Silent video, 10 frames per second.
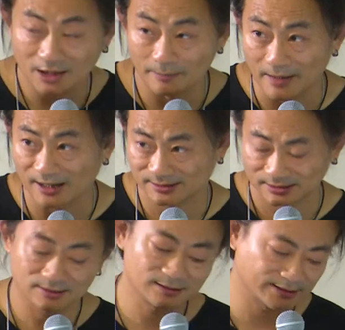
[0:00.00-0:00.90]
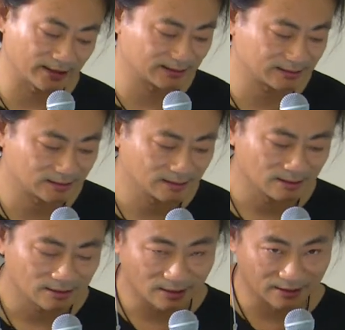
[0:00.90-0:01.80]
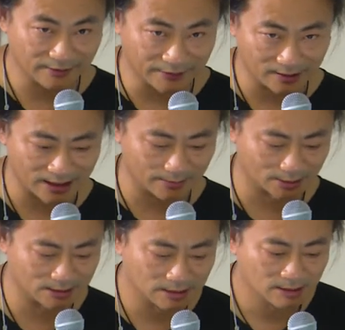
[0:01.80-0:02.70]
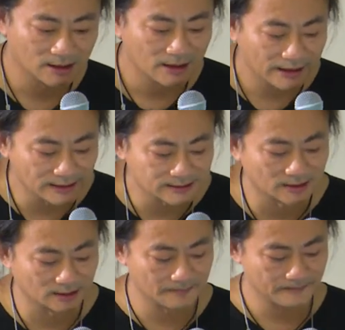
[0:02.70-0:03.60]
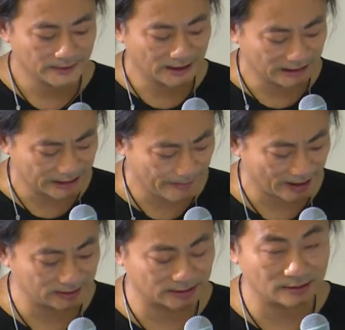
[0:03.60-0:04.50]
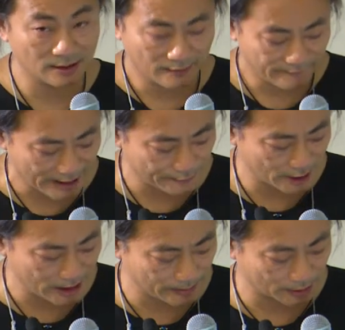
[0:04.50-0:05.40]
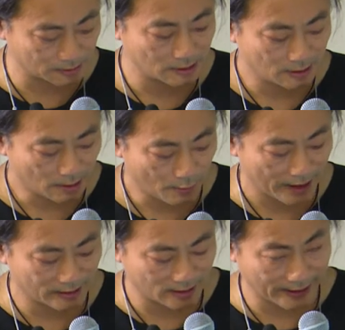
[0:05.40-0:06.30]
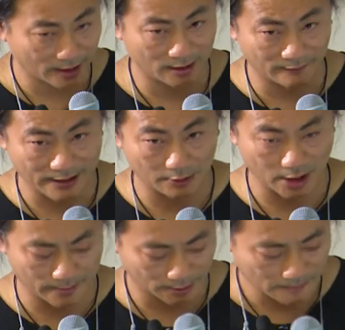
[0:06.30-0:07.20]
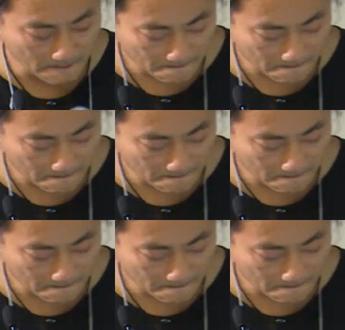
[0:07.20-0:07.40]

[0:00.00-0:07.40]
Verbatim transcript: In Marx's sense, a living labor is an independent variable rather than a variable.